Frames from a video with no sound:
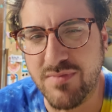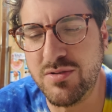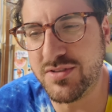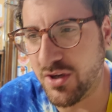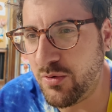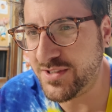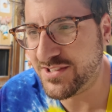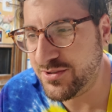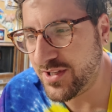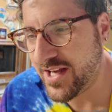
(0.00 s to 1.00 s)
mostly
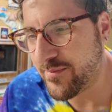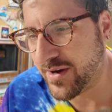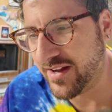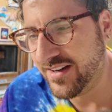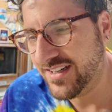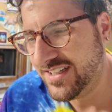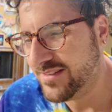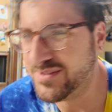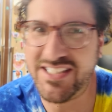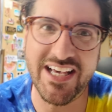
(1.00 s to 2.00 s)
always do that, but
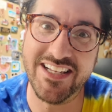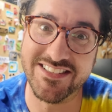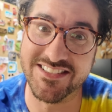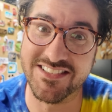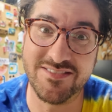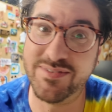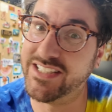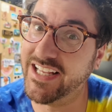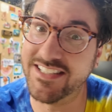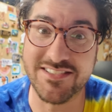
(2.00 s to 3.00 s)

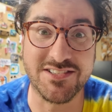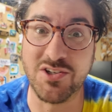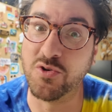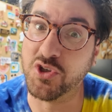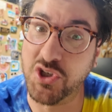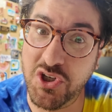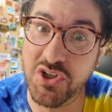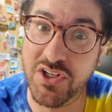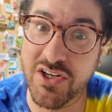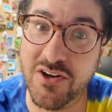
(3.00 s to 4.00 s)
potatoes are so
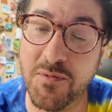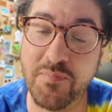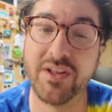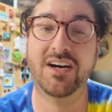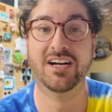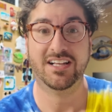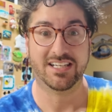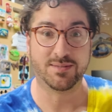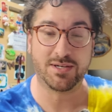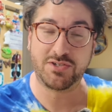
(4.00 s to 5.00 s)
good,
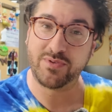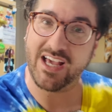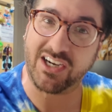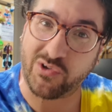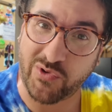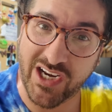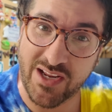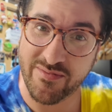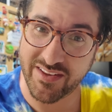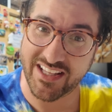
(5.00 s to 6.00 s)
Especially with that
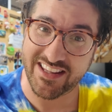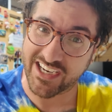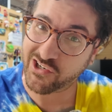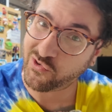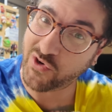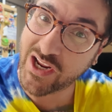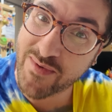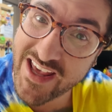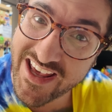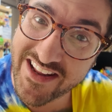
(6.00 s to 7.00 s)
cream, if I get that
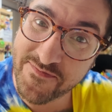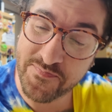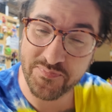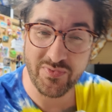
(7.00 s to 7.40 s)
cream hit.